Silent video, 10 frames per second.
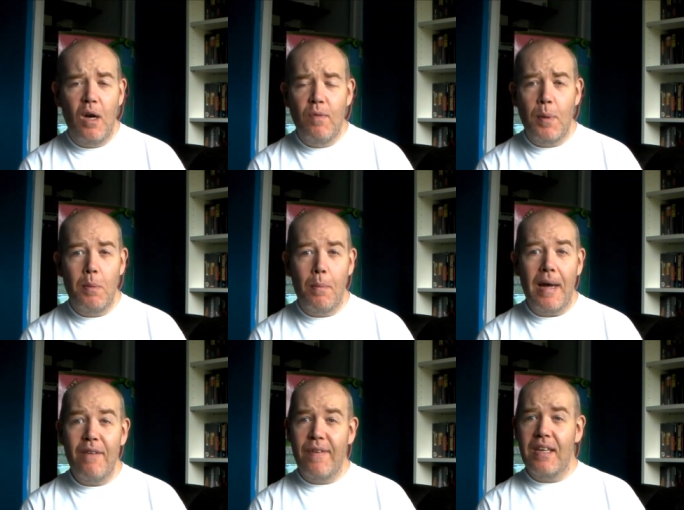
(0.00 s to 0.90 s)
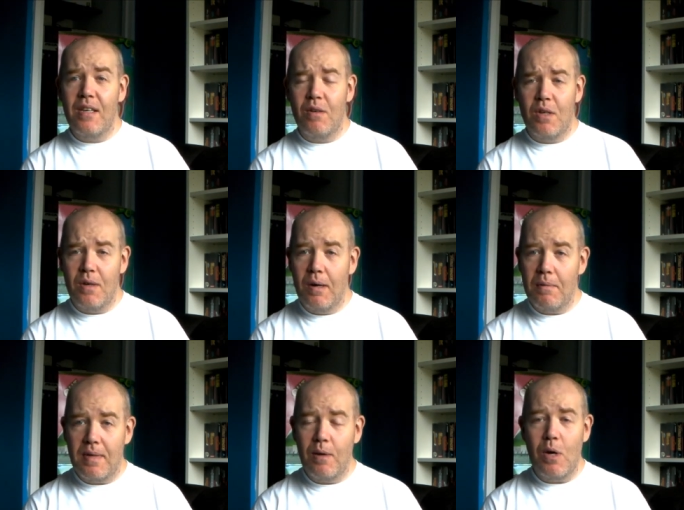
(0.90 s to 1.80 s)
other people may think are
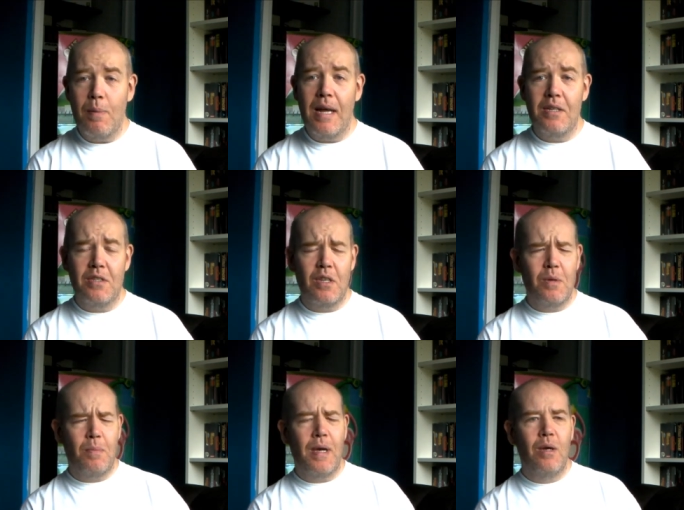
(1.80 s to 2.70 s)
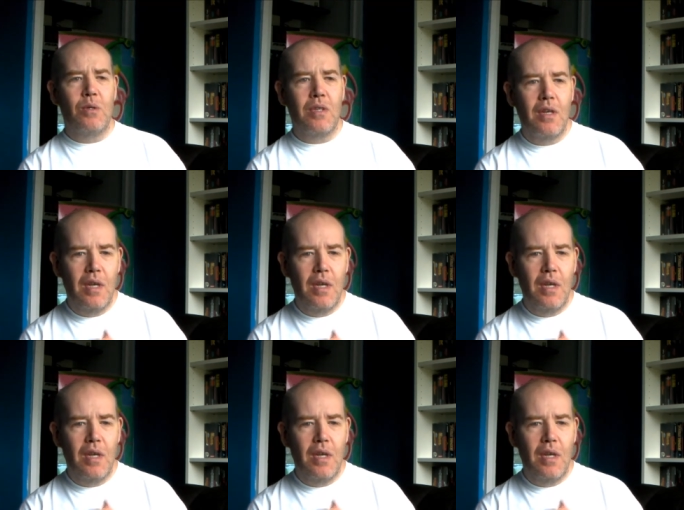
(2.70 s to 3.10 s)
guilty pleasures, I suppose.